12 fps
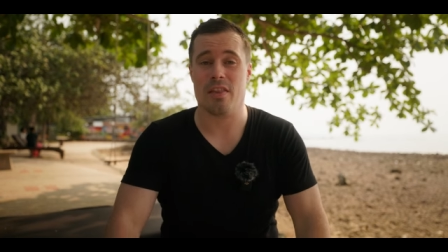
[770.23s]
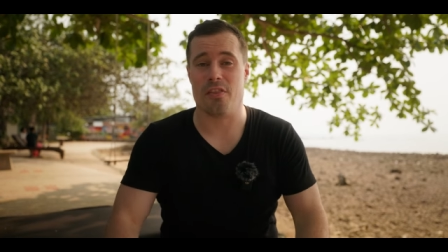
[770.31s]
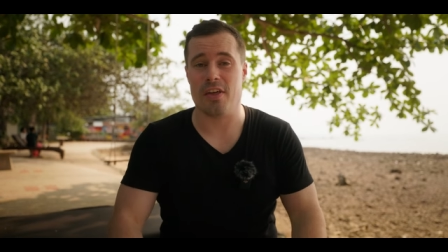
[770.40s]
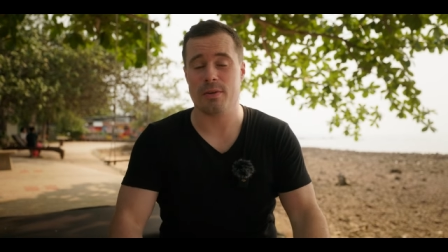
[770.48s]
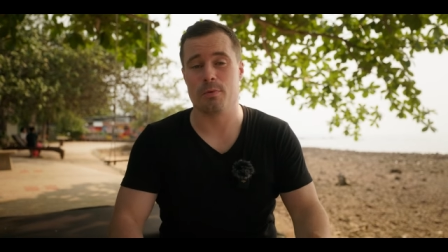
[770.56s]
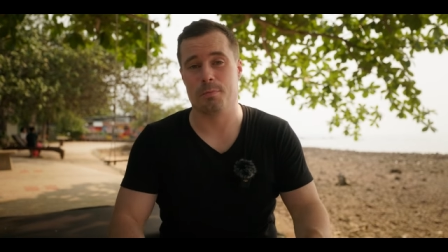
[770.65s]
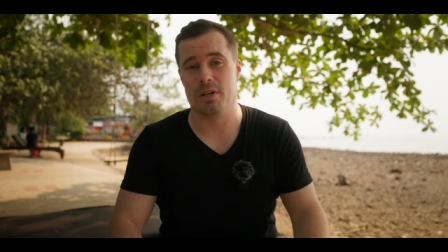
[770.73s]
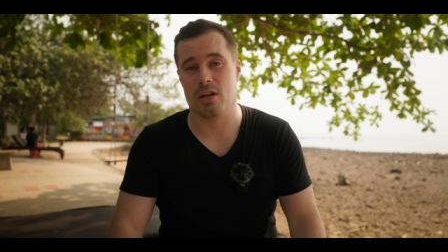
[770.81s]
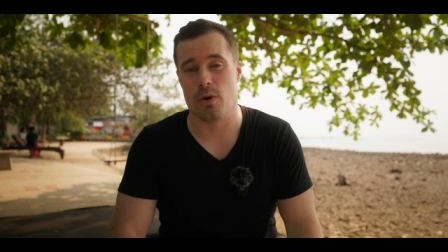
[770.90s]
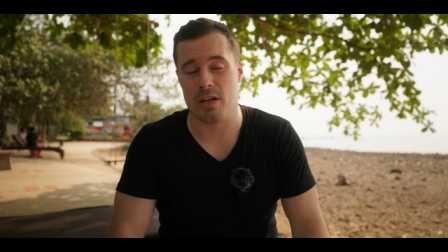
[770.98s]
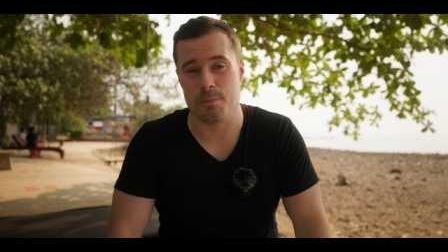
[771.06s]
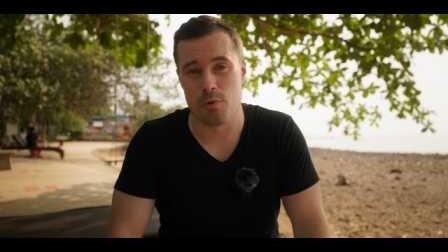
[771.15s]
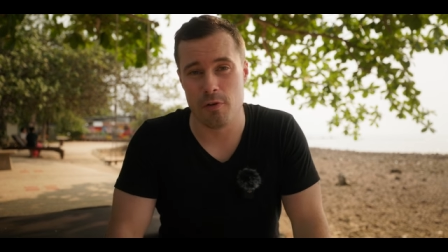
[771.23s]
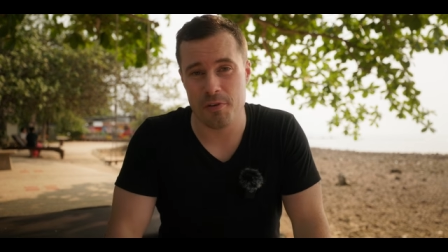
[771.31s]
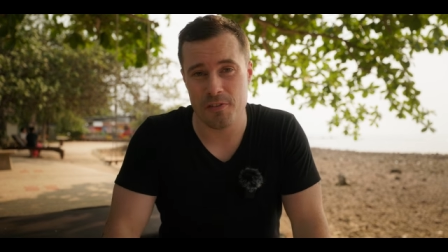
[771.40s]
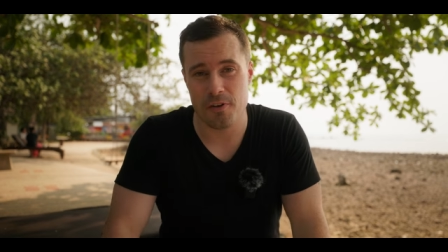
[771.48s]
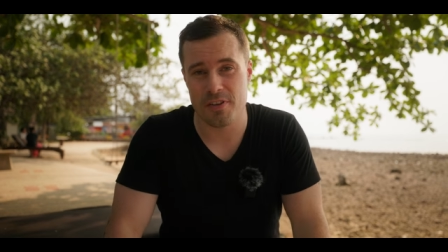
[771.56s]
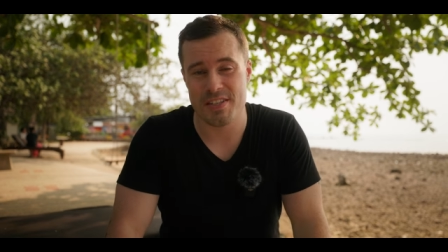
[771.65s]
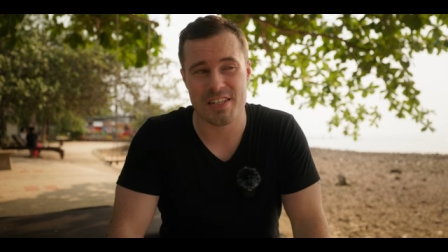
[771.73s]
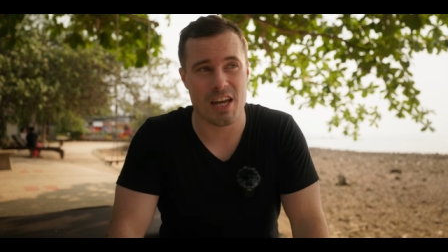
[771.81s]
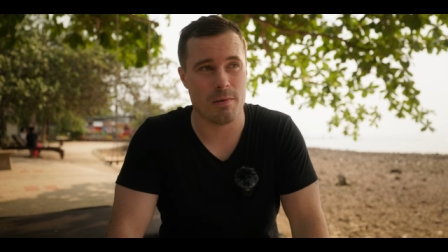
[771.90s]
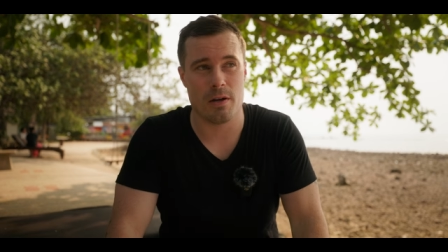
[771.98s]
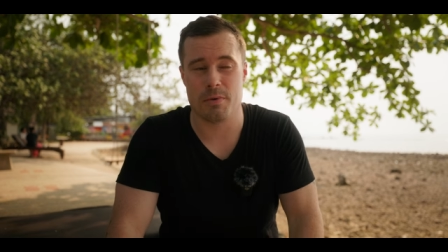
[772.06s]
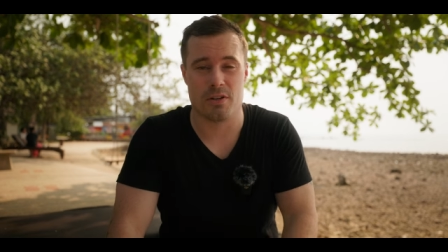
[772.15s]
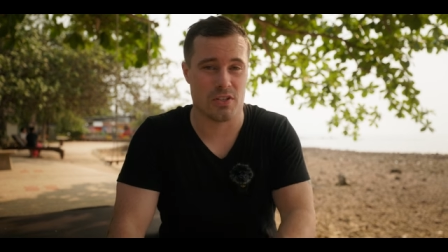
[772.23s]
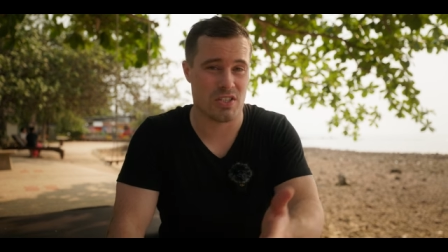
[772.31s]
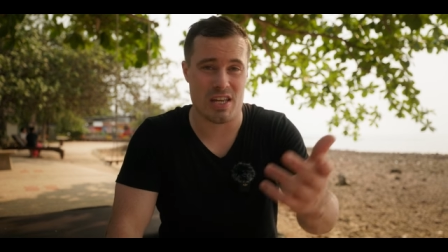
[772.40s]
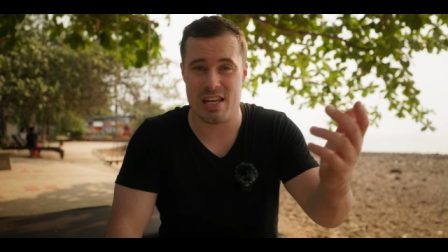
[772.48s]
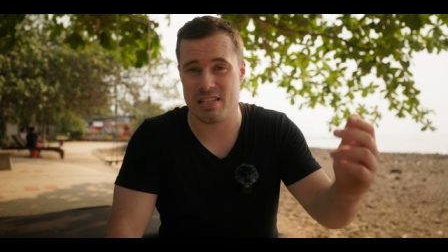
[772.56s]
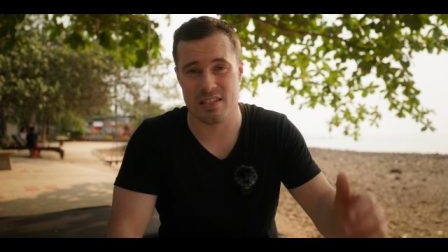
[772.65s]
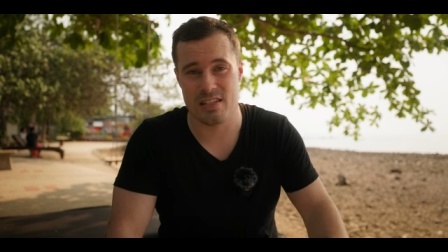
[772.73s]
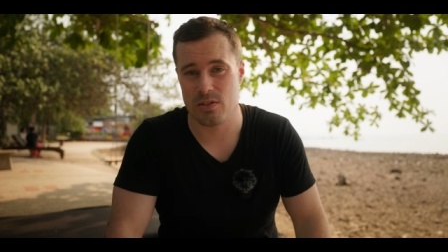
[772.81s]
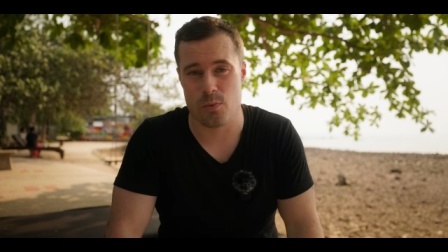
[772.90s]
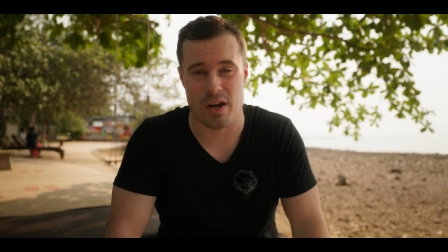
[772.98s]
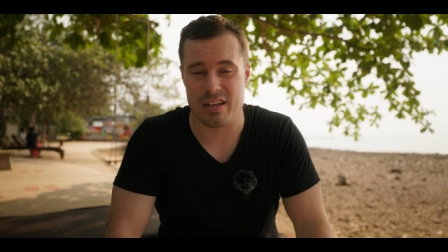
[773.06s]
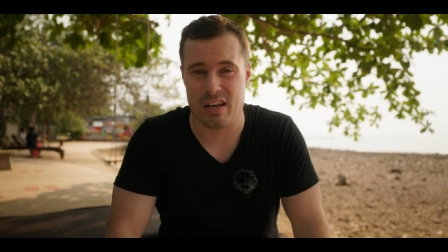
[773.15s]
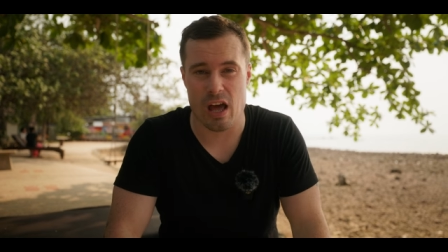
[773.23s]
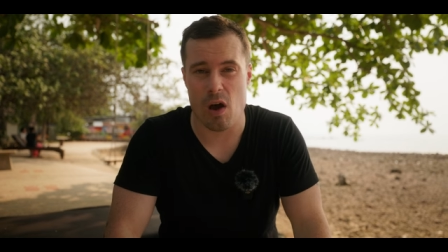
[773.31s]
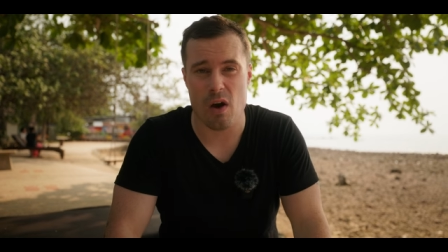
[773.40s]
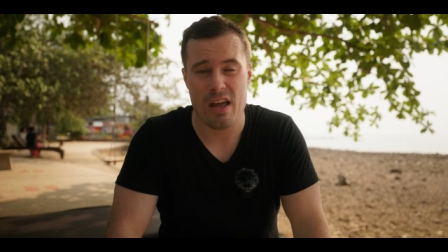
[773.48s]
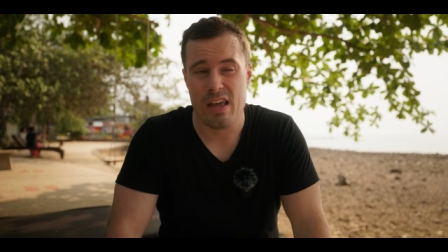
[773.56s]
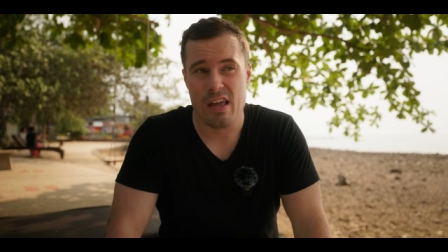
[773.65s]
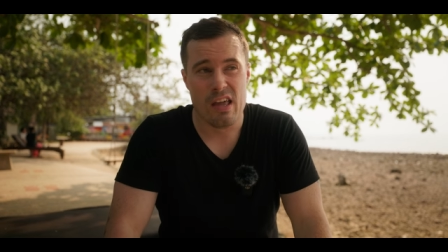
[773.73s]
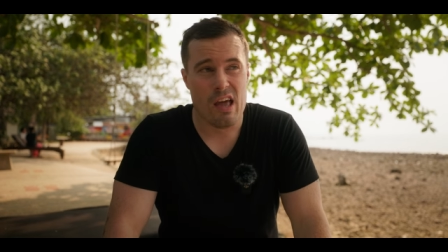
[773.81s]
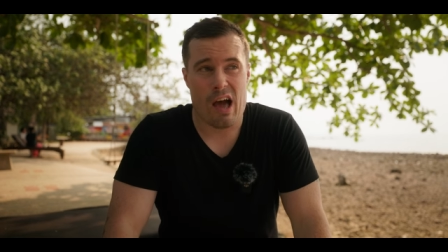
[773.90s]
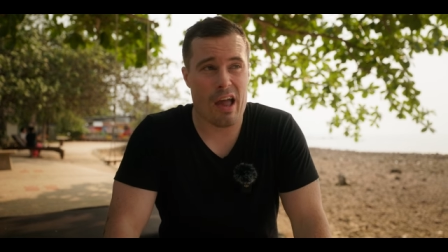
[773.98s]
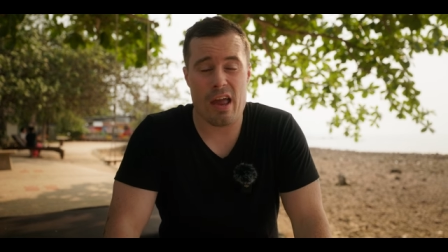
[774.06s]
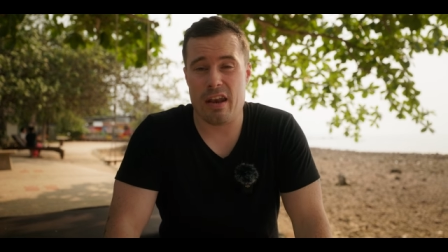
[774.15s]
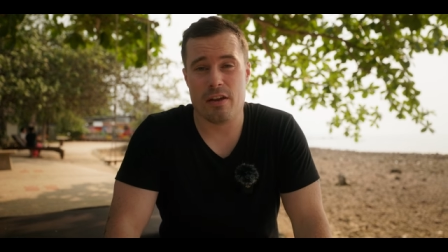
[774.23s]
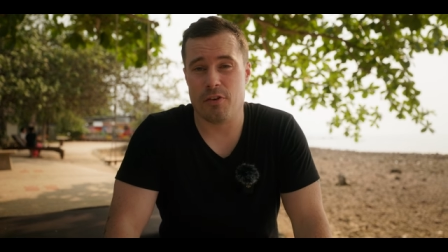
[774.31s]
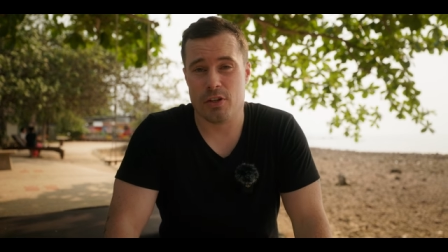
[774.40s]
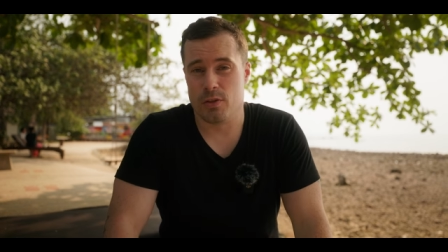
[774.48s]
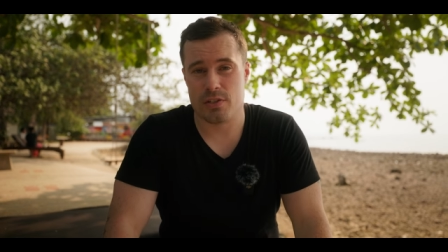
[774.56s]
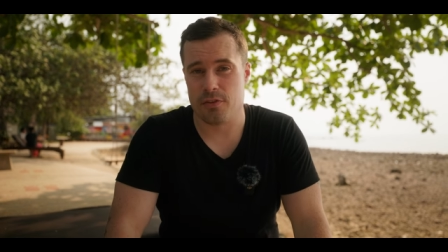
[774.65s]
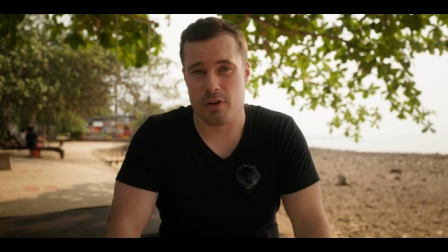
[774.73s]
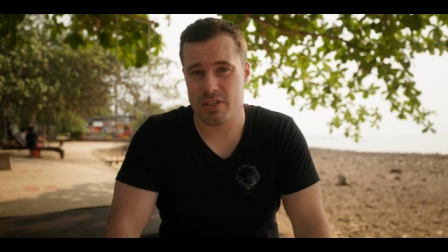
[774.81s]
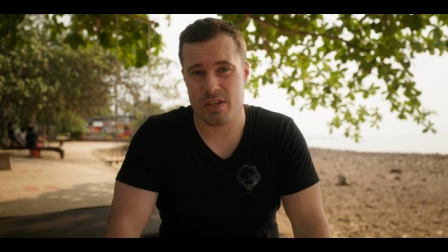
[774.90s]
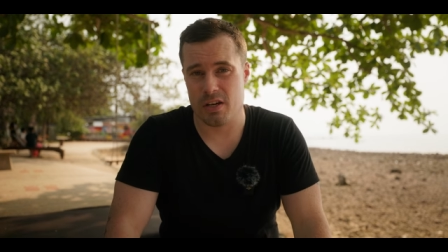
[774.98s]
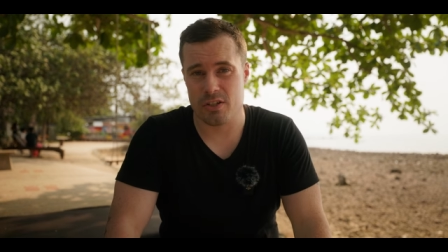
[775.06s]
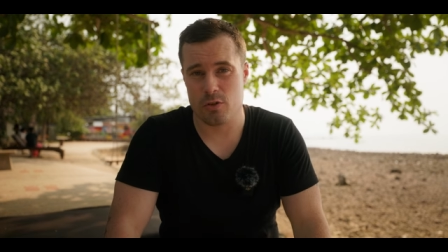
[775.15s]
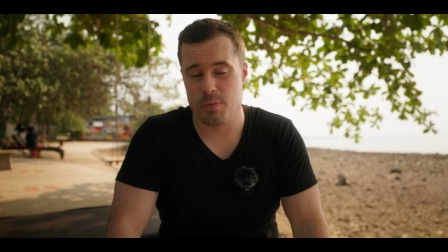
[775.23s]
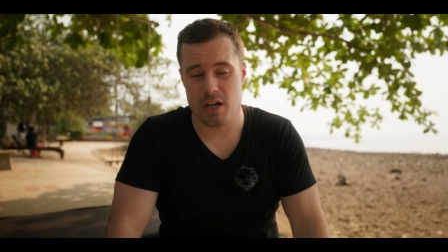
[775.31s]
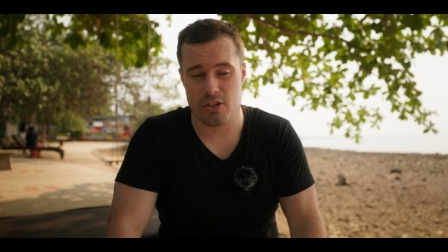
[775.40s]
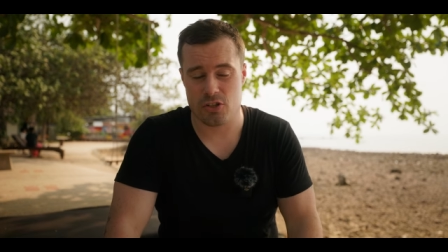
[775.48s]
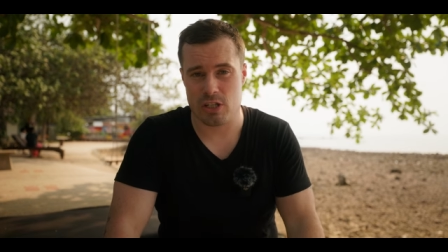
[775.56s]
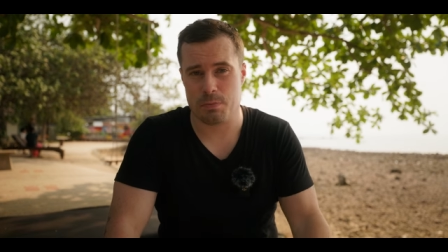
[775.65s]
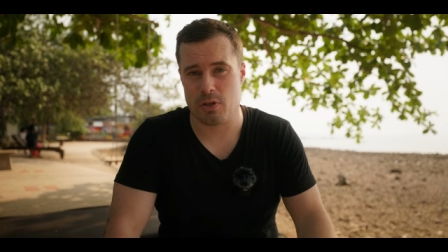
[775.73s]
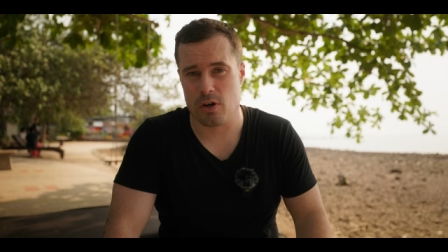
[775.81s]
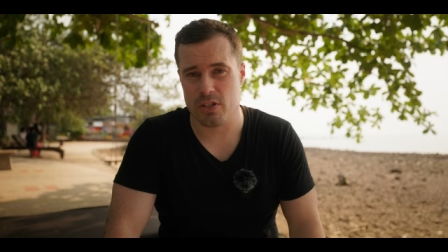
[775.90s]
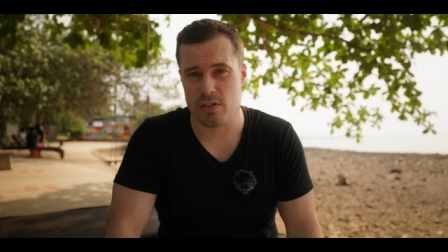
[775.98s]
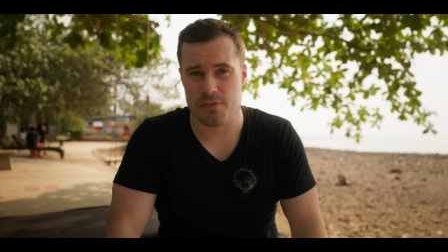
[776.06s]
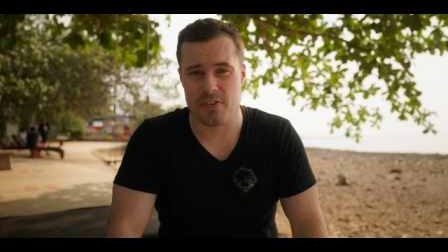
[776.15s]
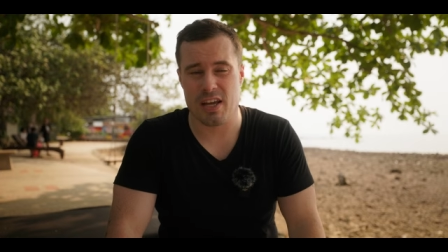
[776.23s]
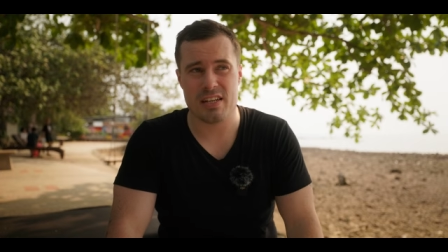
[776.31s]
That would be a great improvement for this camera, because as it is right now, I never use false color, to be honest, just because of